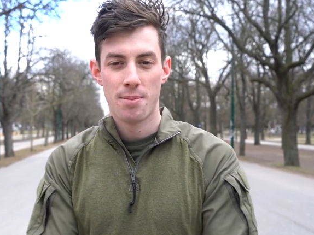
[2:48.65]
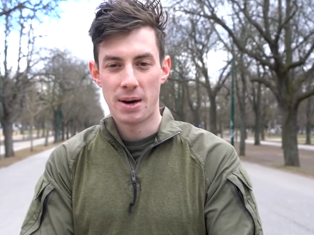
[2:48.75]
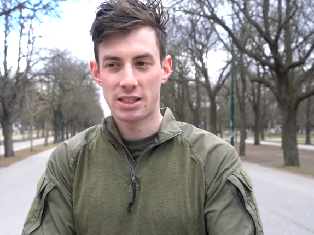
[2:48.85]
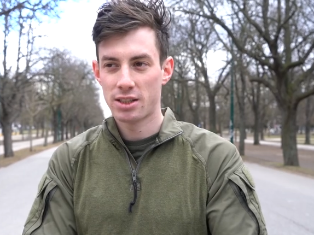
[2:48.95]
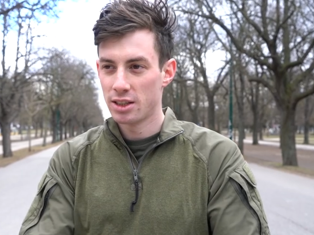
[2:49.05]

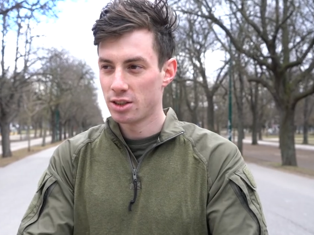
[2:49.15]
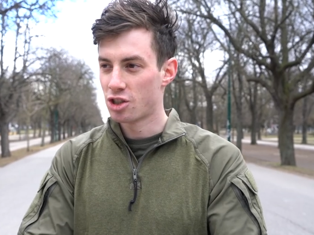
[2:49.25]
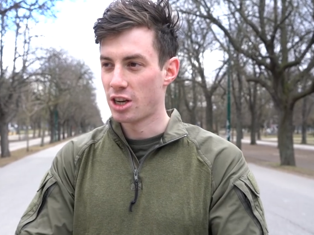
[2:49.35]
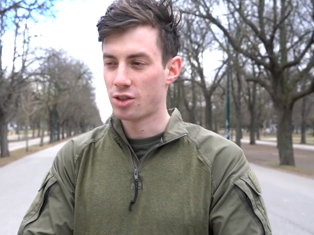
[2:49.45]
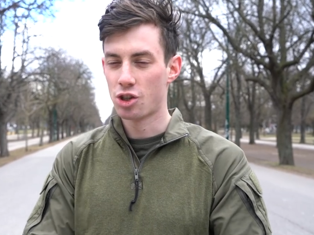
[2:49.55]
But
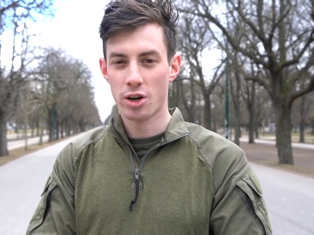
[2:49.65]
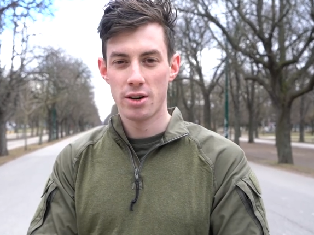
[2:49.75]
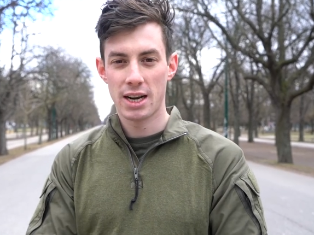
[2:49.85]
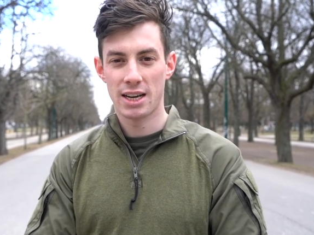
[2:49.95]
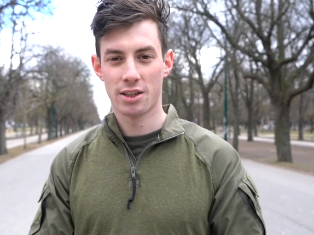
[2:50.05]
just to show
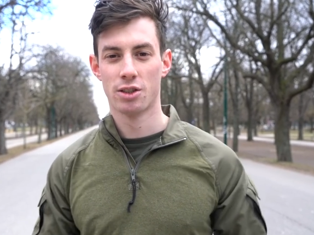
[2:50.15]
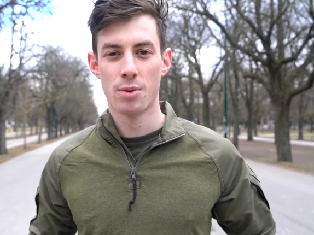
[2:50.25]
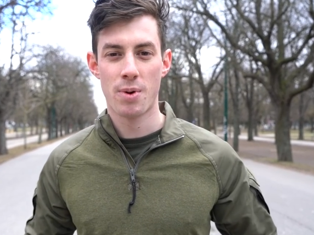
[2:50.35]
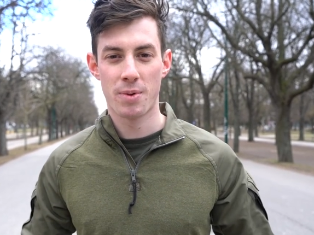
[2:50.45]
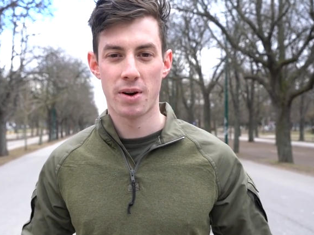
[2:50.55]
you guys I do
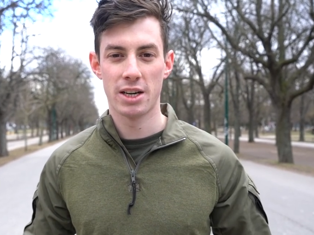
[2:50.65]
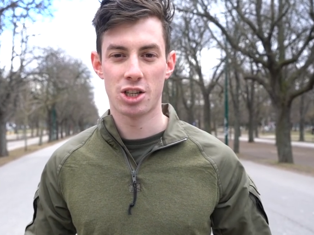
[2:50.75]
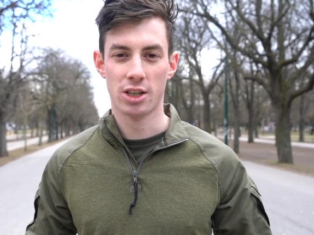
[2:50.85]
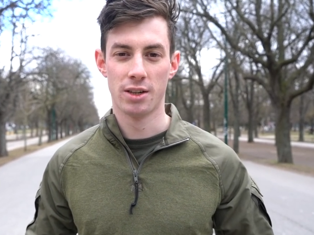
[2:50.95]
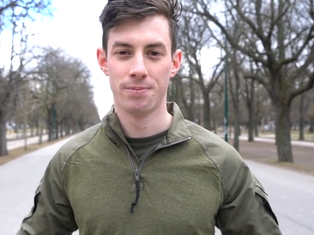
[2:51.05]
the
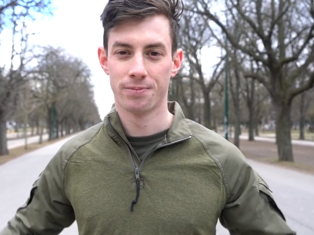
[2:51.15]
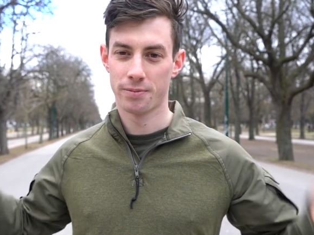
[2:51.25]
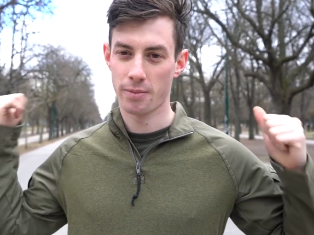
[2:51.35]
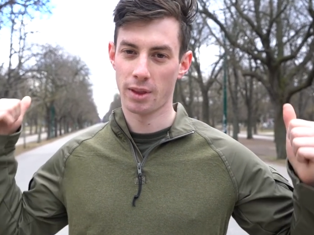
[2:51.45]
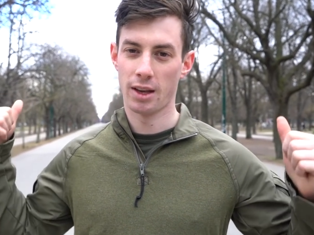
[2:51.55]
preparation,
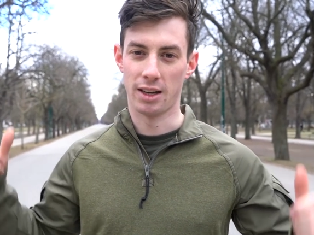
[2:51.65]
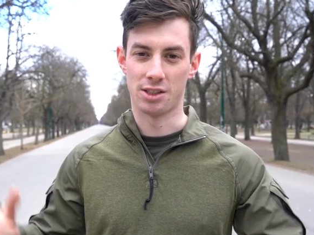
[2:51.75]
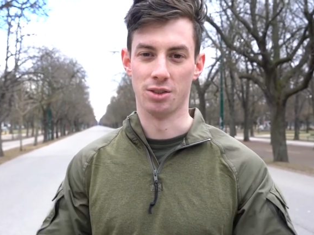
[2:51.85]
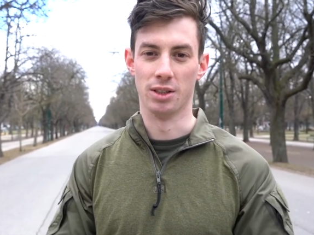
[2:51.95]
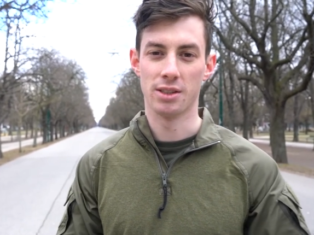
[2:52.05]

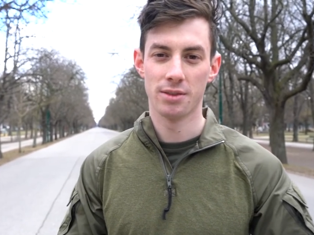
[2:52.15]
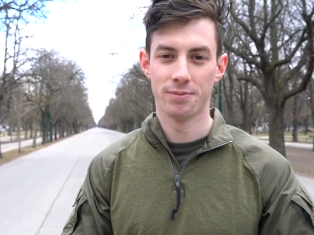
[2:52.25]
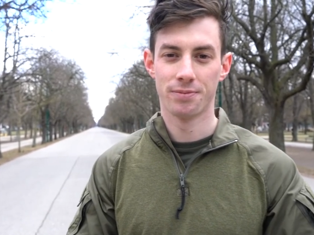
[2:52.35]
let's do this.